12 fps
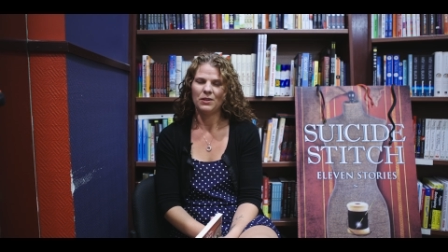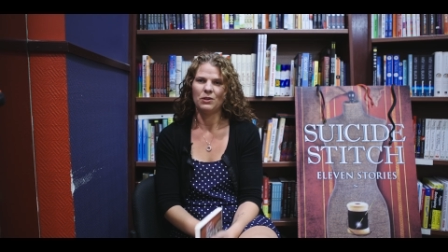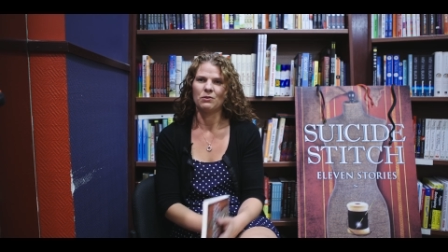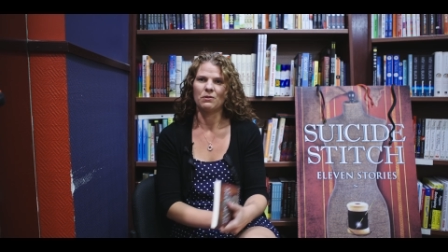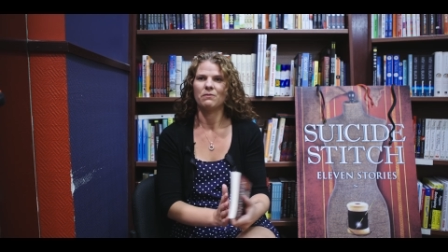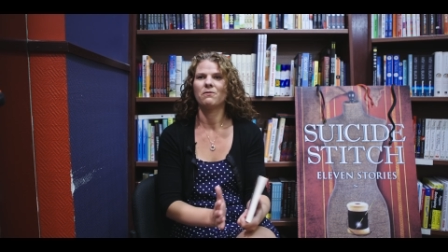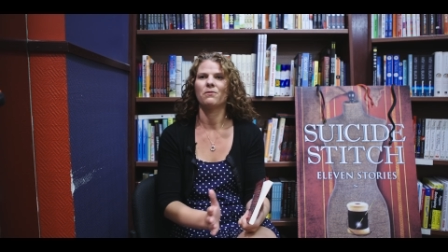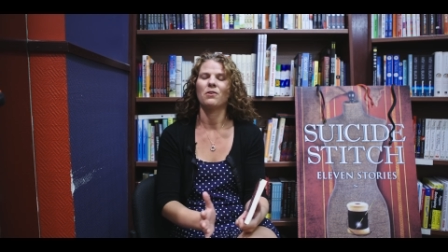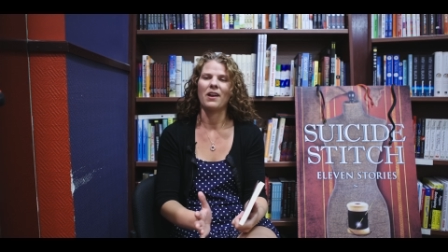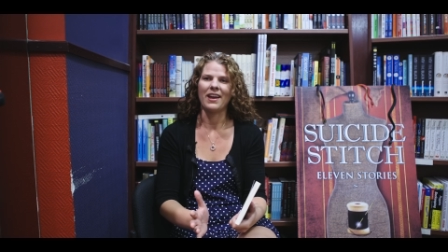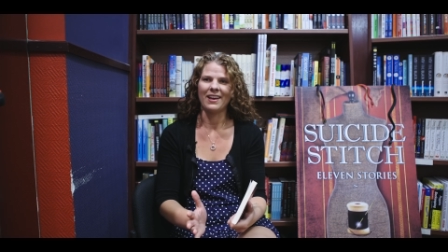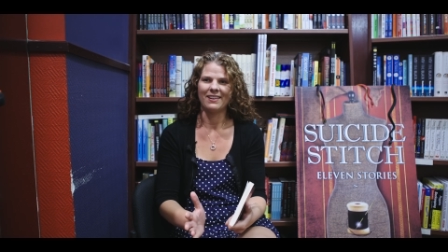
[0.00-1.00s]
you're
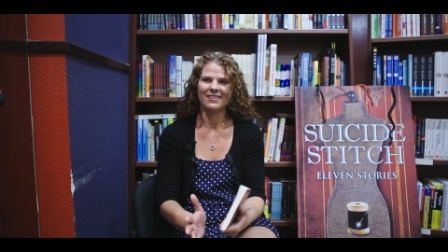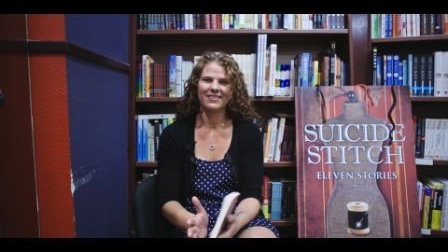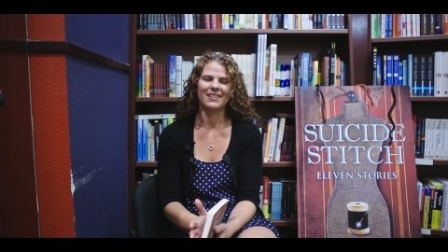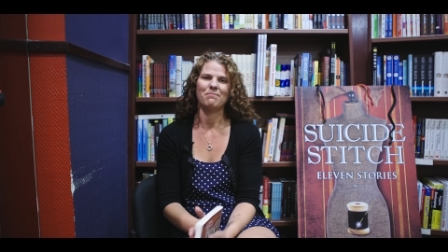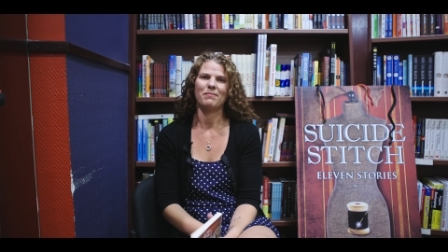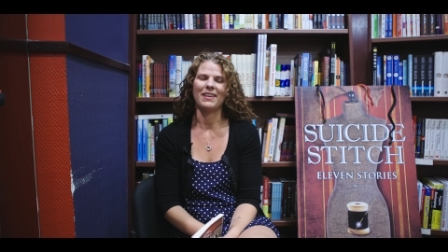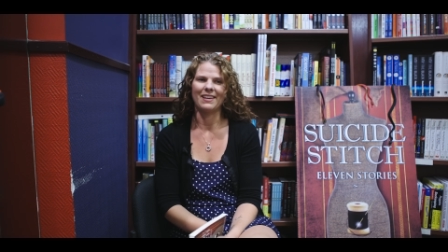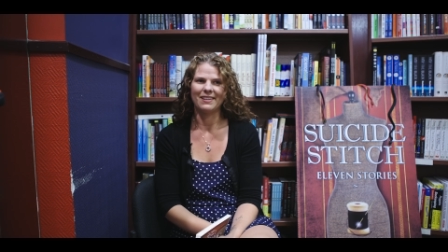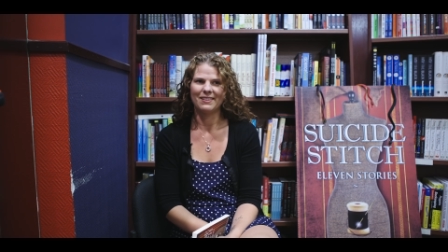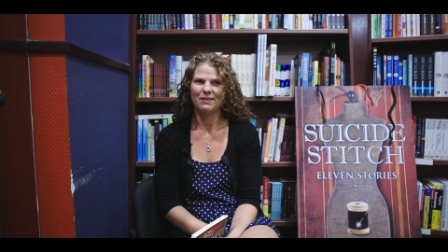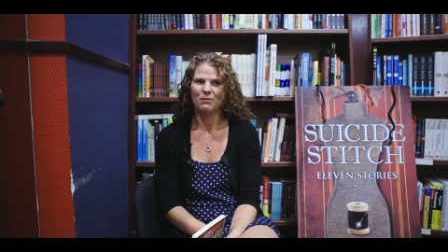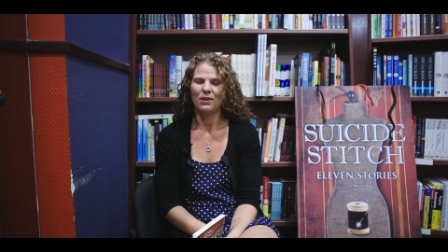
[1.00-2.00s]
afraid
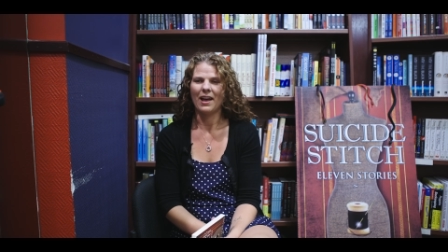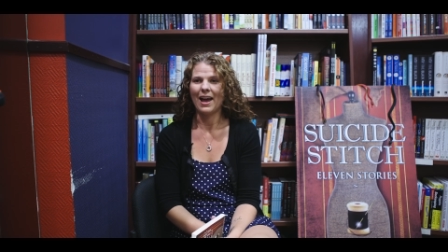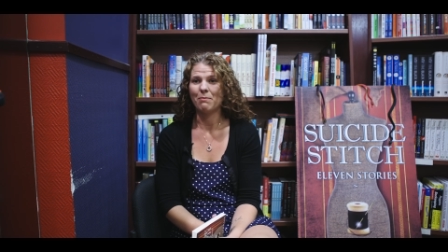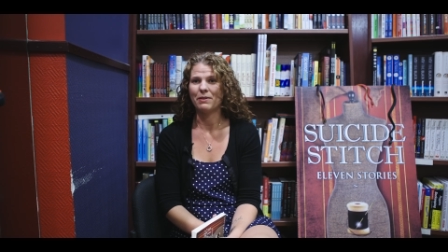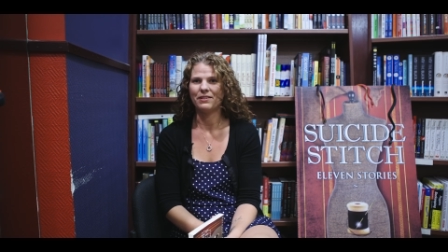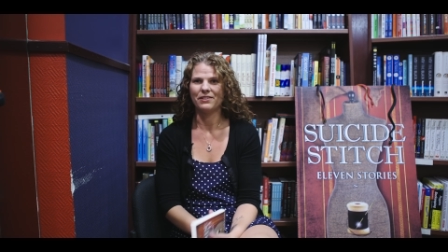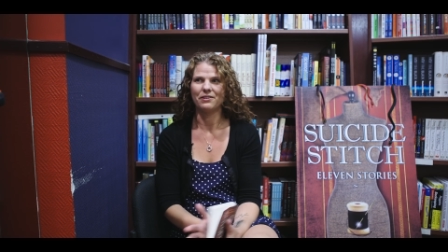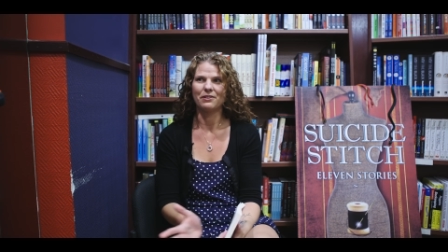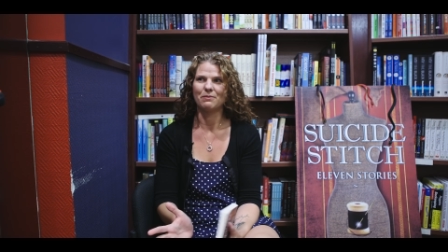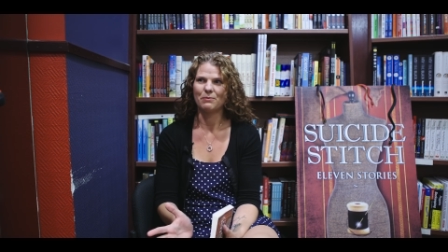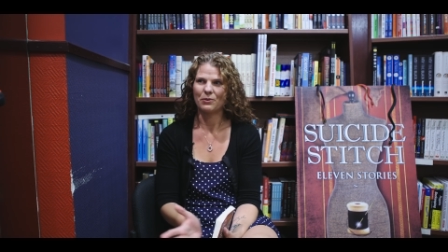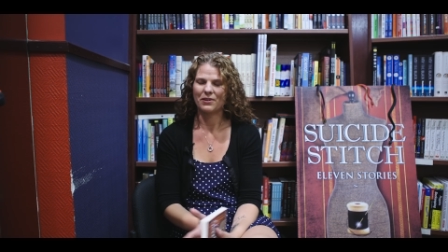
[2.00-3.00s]
something will happen to your